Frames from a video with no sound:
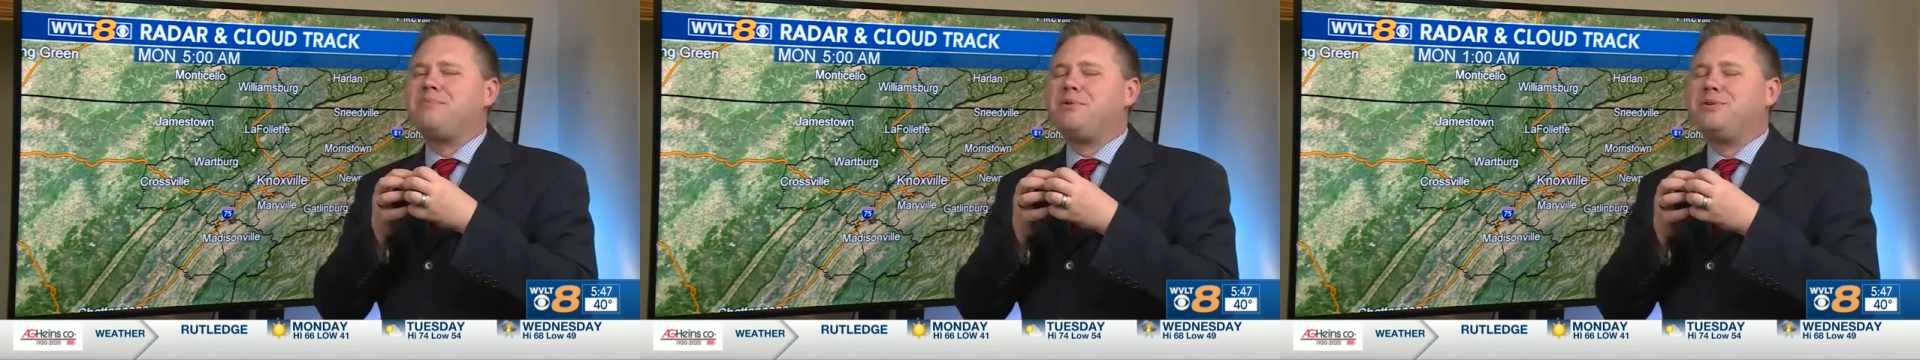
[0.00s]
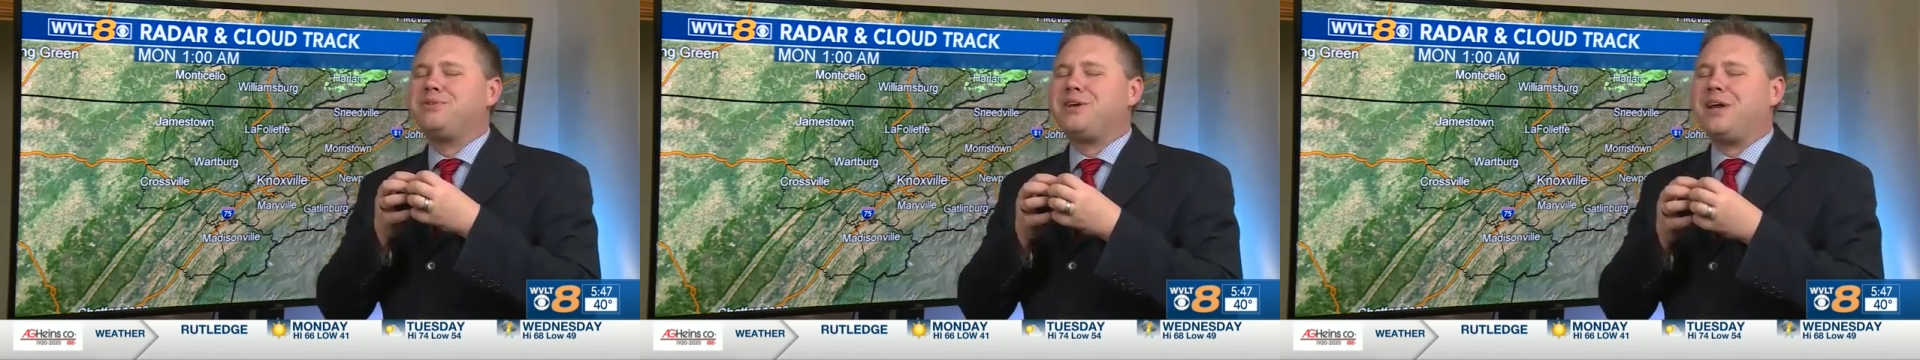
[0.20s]

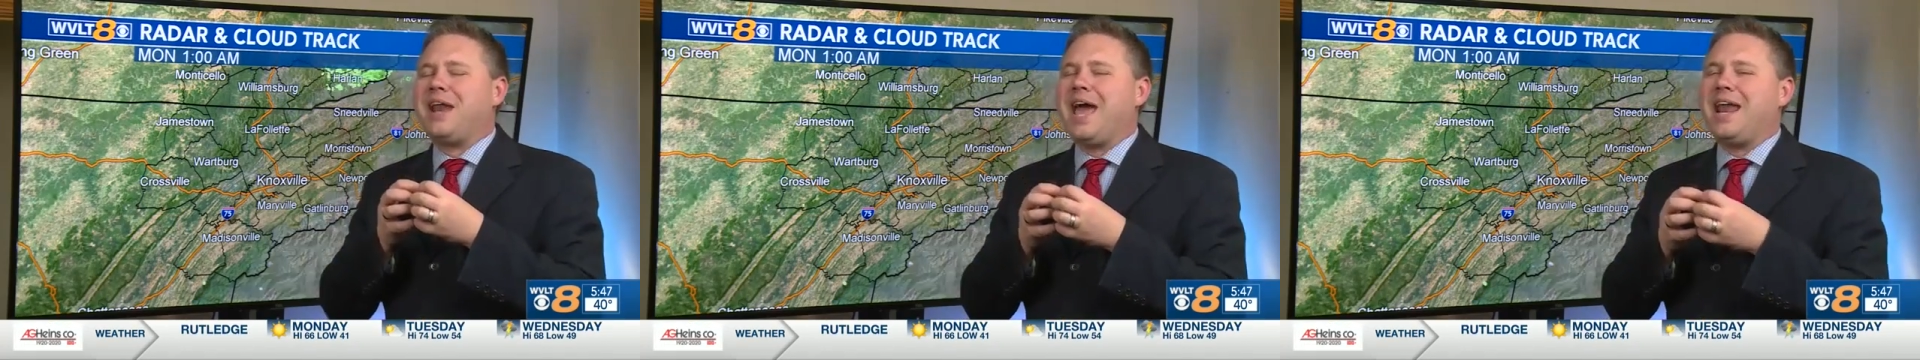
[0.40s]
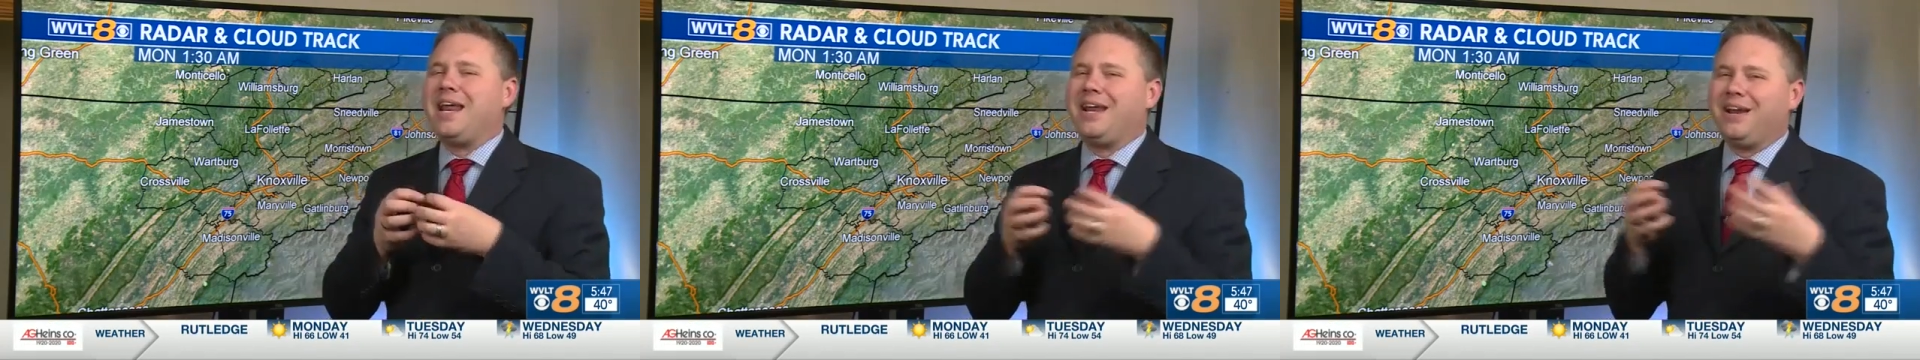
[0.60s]
pulls on
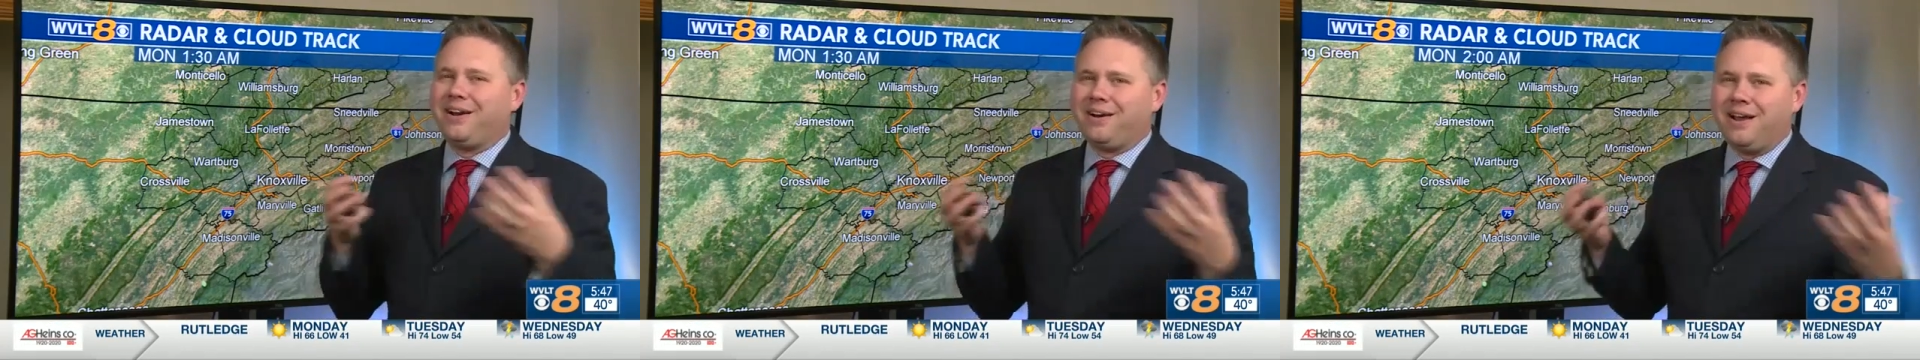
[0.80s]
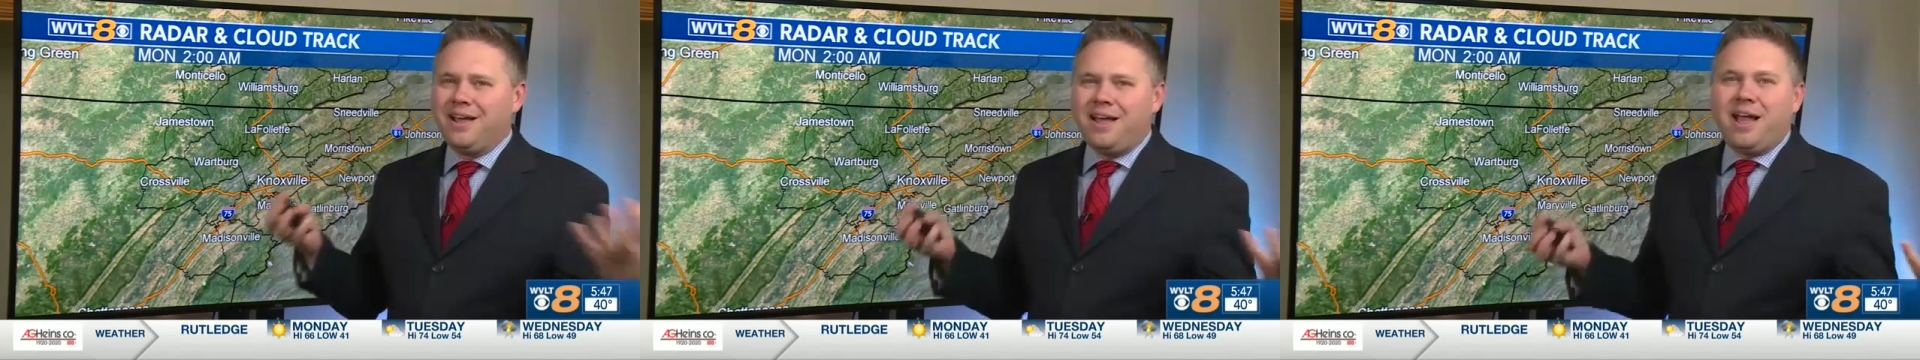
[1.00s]
out of
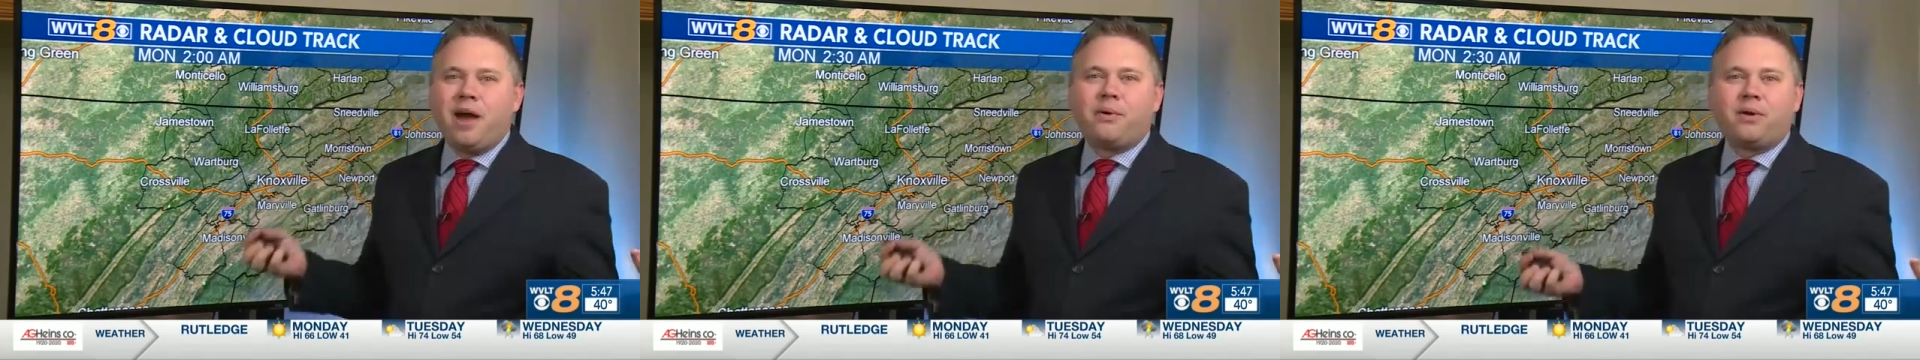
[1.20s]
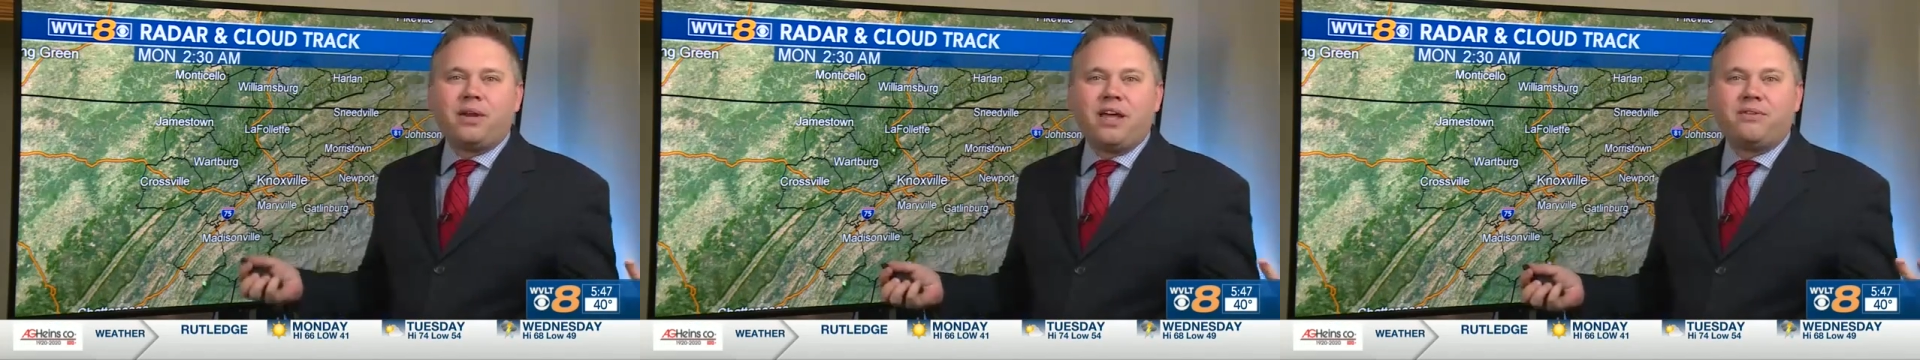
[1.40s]
here
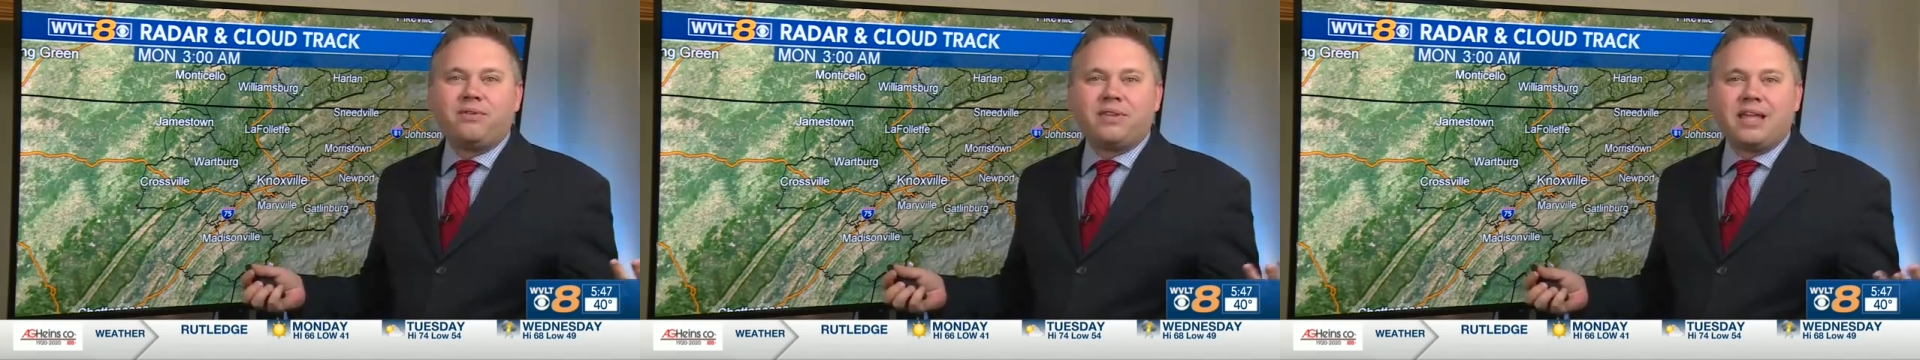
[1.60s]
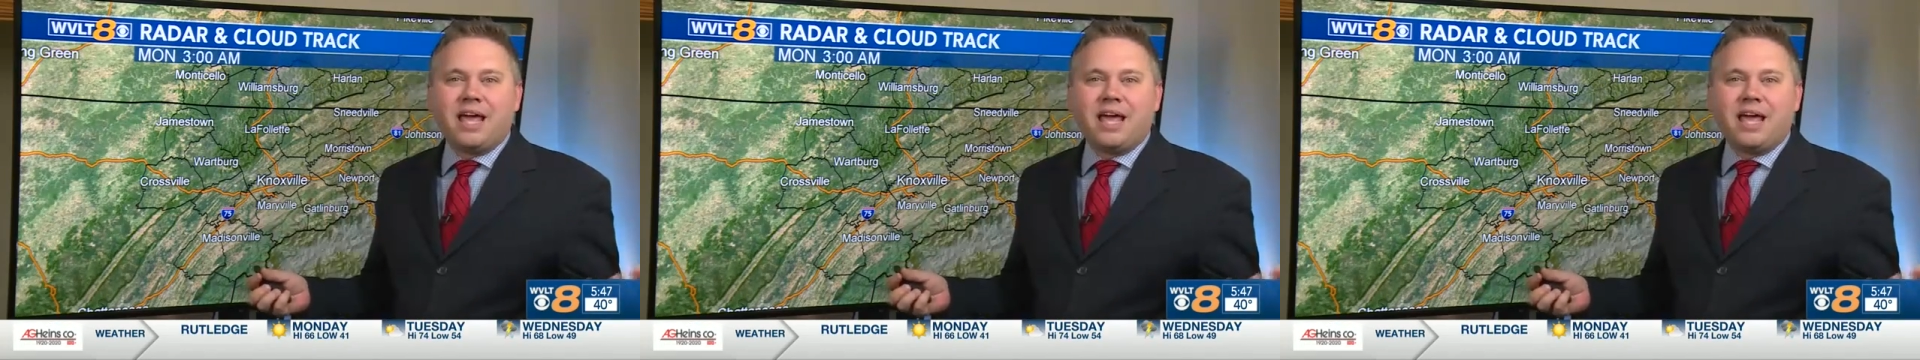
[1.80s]
and we're left with